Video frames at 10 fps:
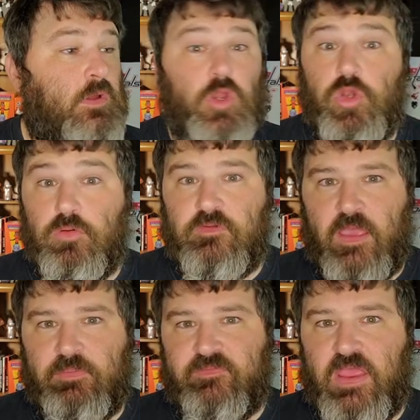New
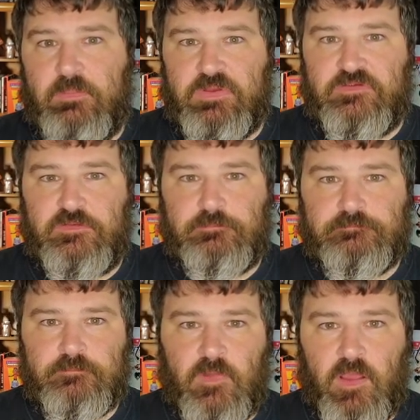type of damage.
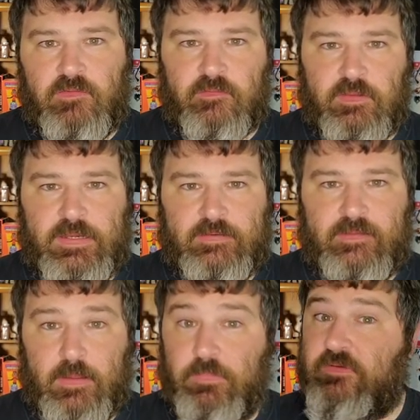Isolytic
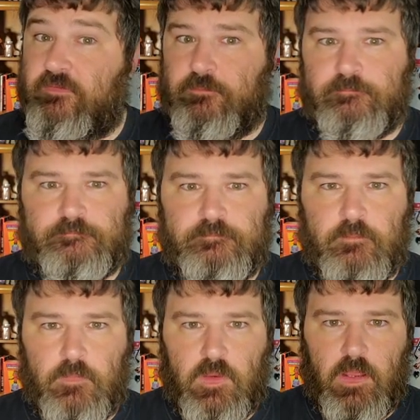damage.
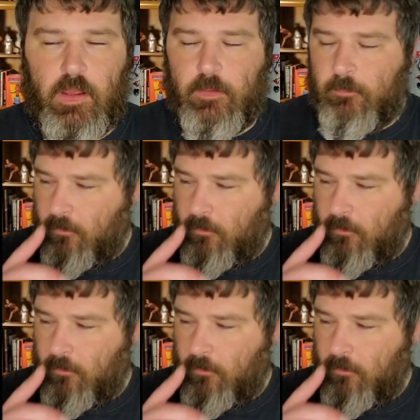Yeah.